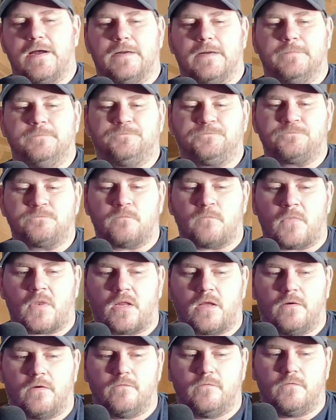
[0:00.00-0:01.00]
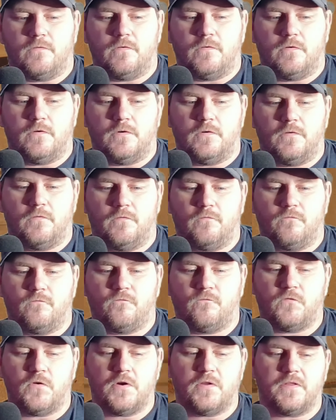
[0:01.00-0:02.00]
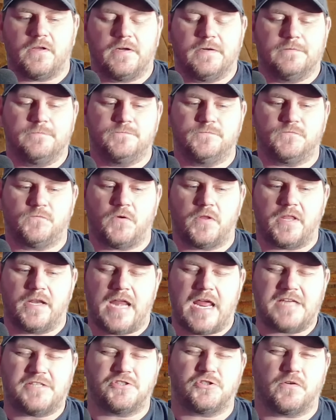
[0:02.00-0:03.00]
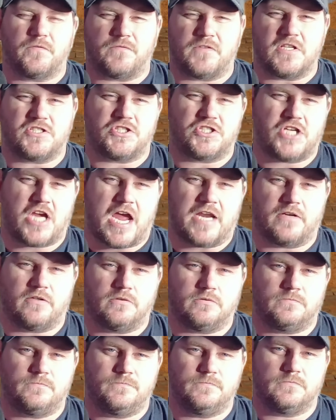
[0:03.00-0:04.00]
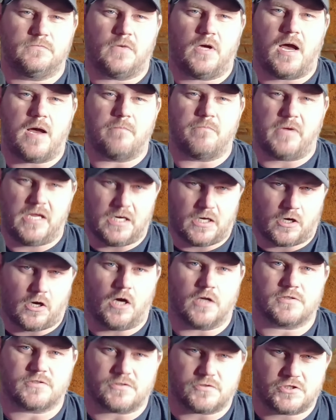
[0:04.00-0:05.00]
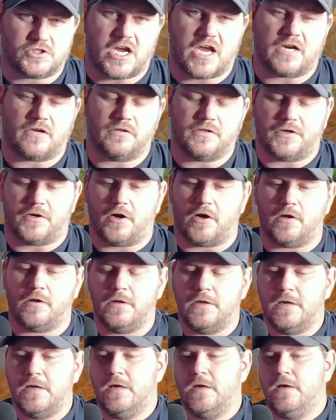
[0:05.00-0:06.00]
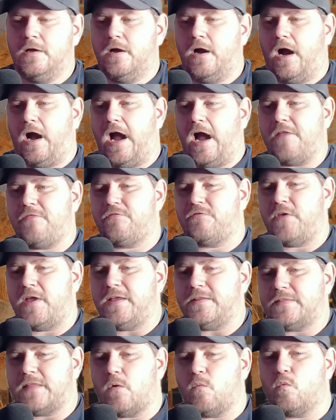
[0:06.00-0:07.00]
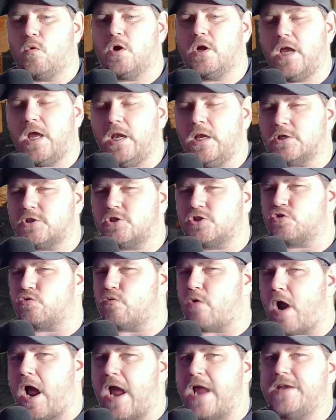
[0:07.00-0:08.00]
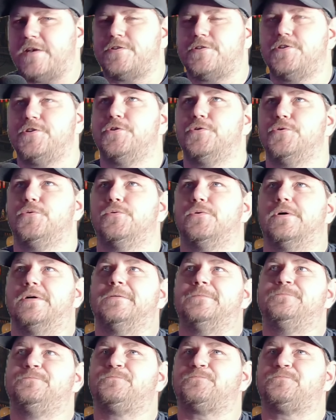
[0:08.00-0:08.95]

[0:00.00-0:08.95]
uh, for the for the nature of this channel, um, being a console channel and all, I think that we're gonna try to